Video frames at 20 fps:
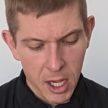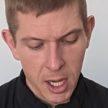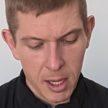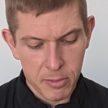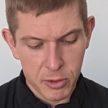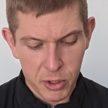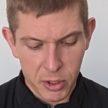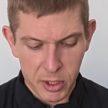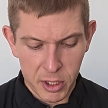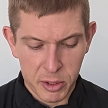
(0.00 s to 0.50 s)

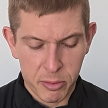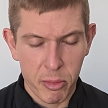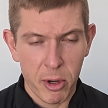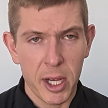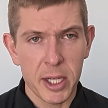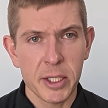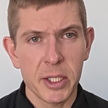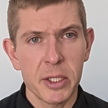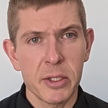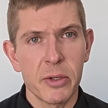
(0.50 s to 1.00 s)
during this
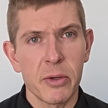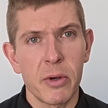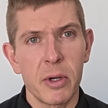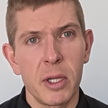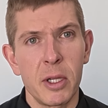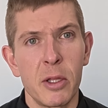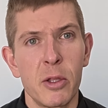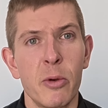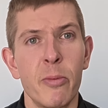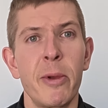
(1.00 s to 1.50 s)
process or any
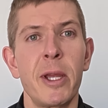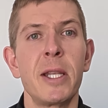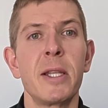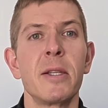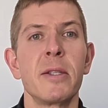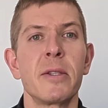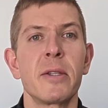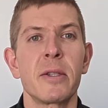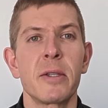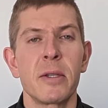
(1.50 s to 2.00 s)
other
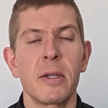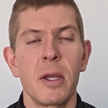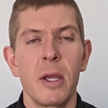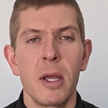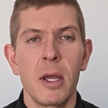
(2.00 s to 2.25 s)
maintenance